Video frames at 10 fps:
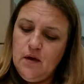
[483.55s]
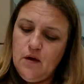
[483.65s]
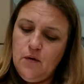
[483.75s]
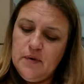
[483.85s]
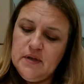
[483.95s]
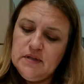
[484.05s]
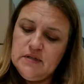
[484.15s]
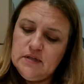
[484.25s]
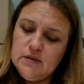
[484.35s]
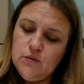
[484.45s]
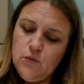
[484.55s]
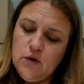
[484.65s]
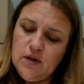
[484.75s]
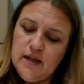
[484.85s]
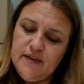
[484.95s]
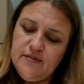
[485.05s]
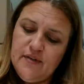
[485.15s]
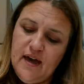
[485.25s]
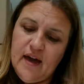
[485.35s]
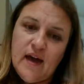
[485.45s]
Oh, it doesn't work like
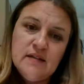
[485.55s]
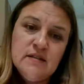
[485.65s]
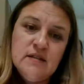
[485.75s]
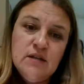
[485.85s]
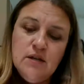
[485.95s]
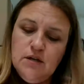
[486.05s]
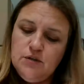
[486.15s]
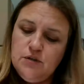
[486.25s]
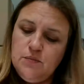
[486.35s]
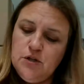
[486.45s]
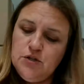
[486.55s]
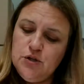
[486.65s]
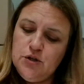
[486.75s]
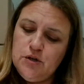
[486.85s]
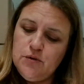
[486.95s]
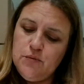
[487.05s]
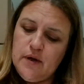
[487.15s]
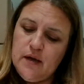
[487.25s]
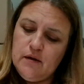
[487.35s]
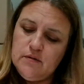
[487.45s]
that. So I'm going to turn it
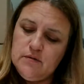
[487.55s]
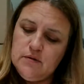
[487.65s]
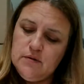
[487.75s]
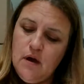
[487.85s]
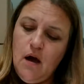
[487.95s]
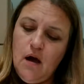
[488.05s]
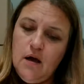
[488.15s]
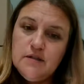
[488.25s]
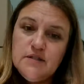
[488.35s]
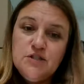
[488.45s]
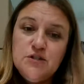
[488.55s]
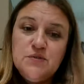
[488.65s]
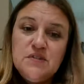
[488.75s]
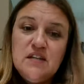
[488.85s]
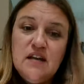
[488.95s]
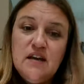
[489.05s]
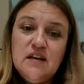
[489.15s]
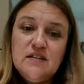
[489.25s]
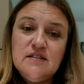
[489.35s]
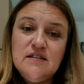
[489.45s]
around. Did you see it?